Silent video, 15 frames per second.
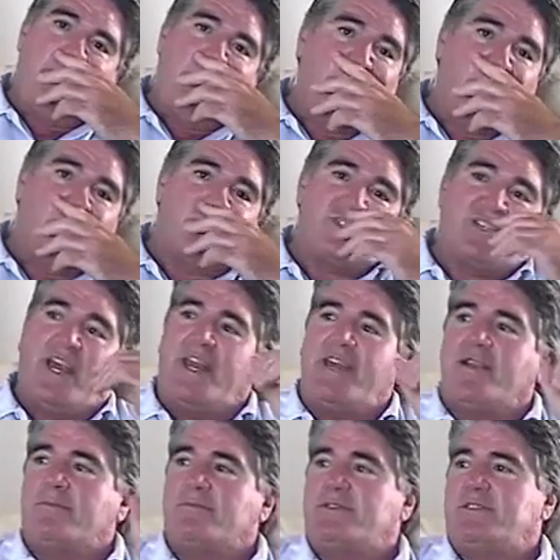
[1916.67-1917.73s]
Indoor
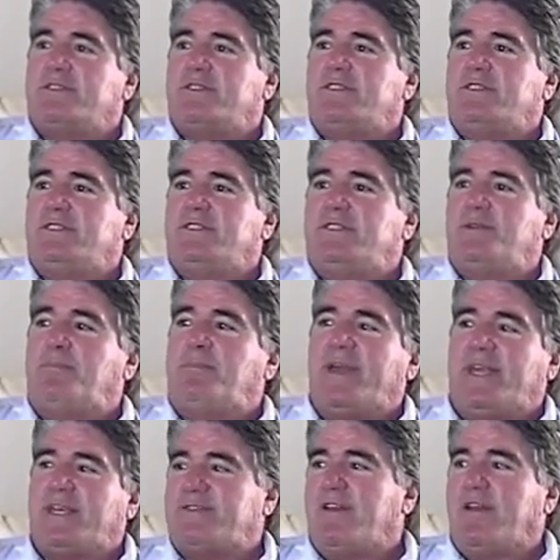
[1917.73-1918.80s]
stadiums, the
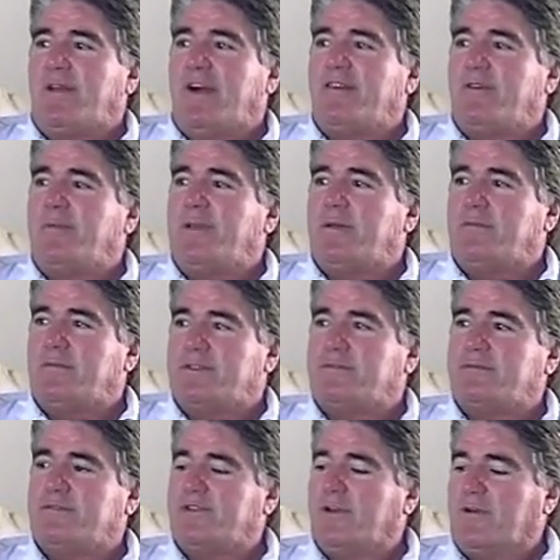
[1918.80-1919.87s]
biggest venue I've ever been in was
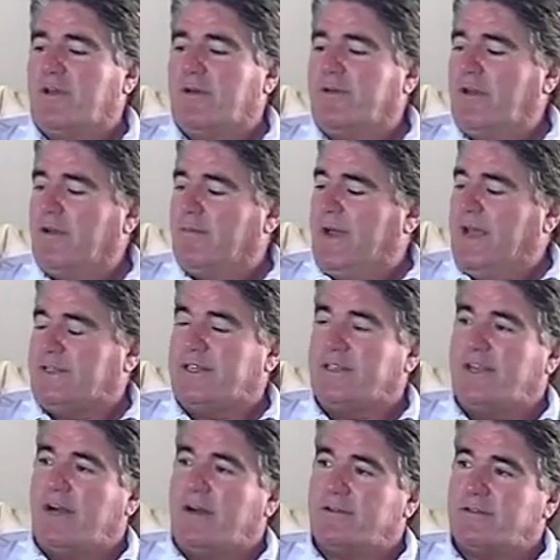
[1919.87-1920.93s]
Tokyo Dome,
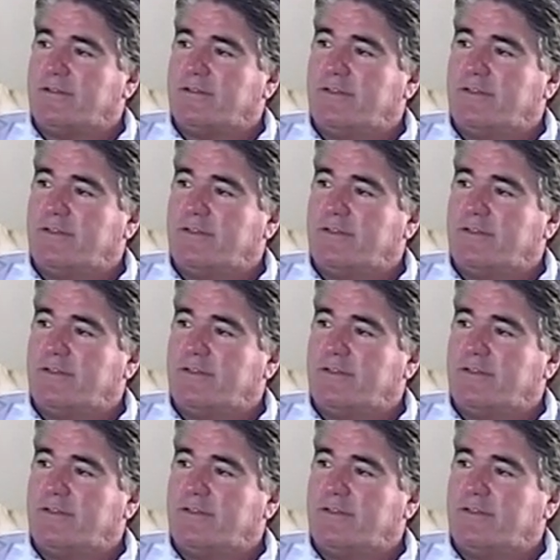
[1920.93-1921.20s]
80,000.